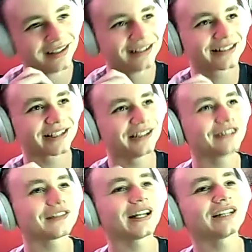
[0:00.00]
So the
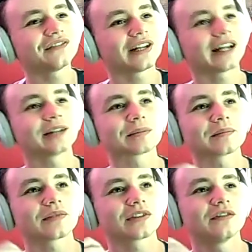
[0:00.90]
fact that
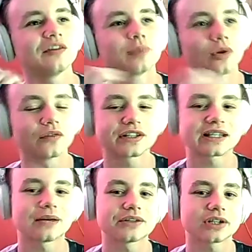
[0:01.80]
they've brought this
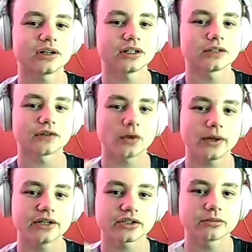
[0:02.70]
out has kind of
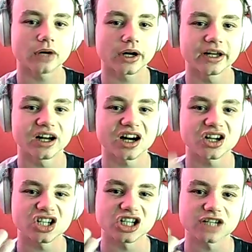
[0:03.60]
quenched my
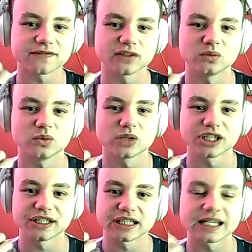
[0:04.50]
hunger for the
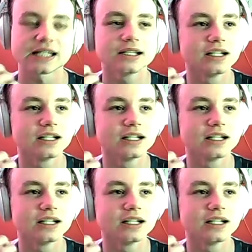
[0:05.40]
Walking Dead.